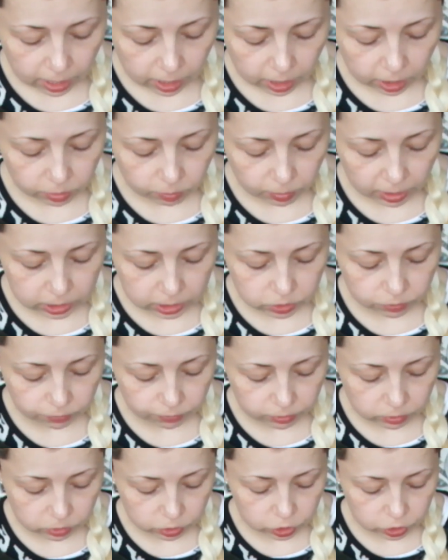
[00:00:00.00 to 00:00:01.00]
it makes you
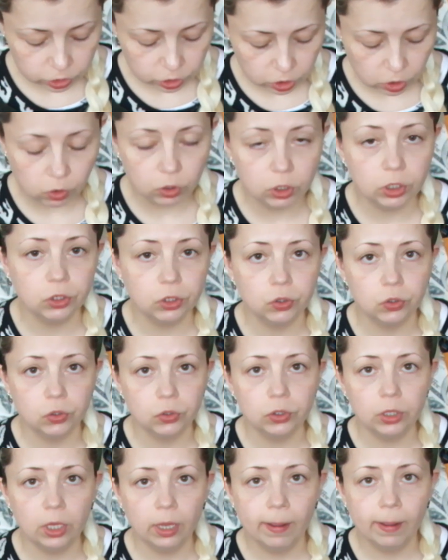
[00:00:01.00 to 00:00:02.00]
feel so
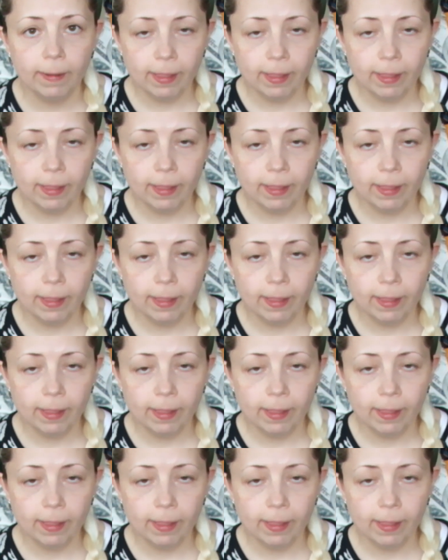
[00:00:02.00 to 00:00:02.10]
good